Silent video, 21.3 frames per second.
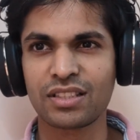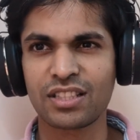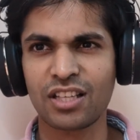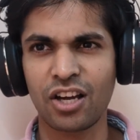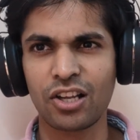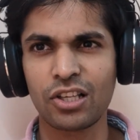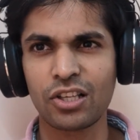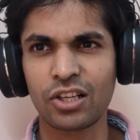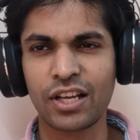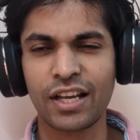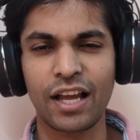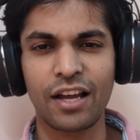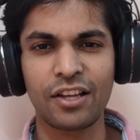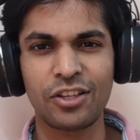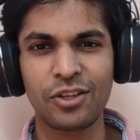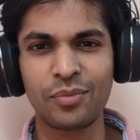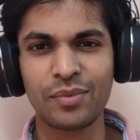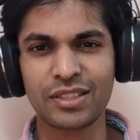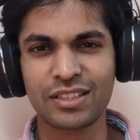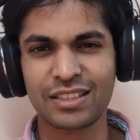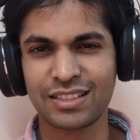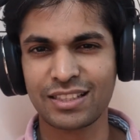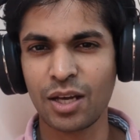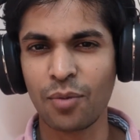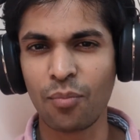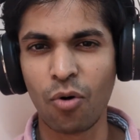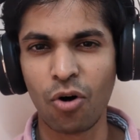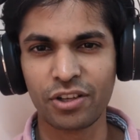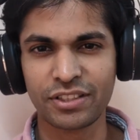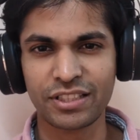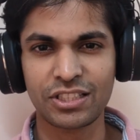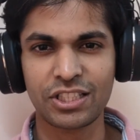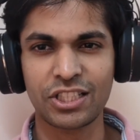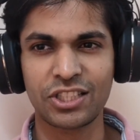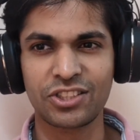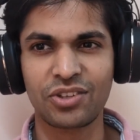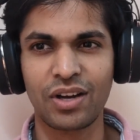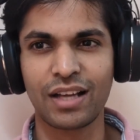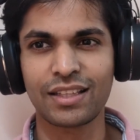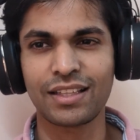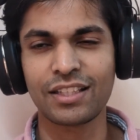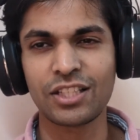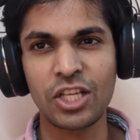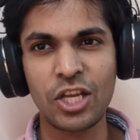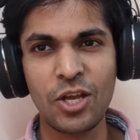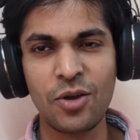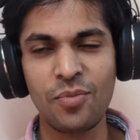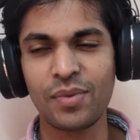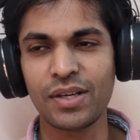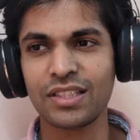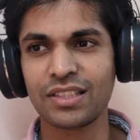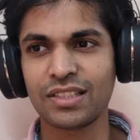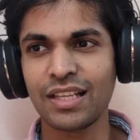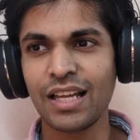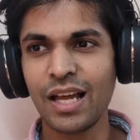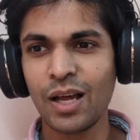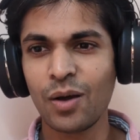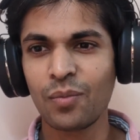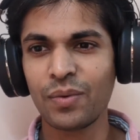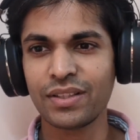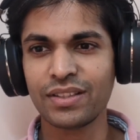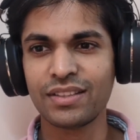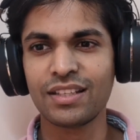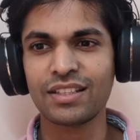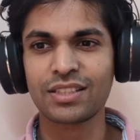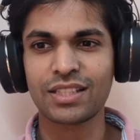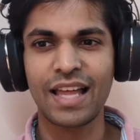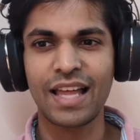started looking at humans as commodities rather than humans with this